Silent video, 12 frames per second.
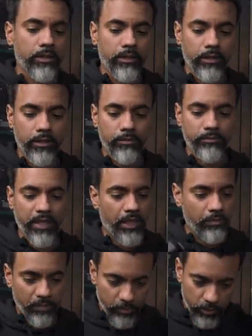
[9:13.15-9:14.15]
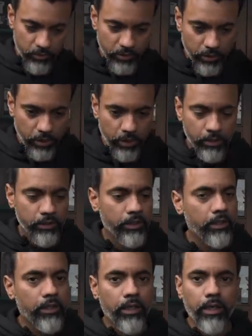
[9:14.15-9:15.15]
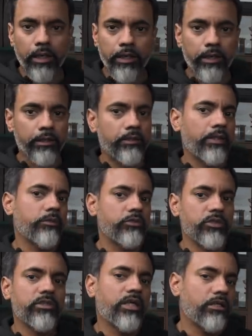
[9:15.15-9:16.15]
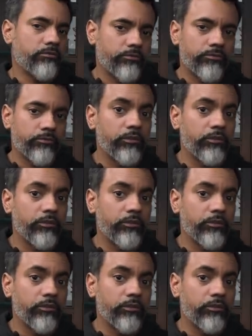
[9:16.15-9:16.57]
I had my music on, and I was just kind of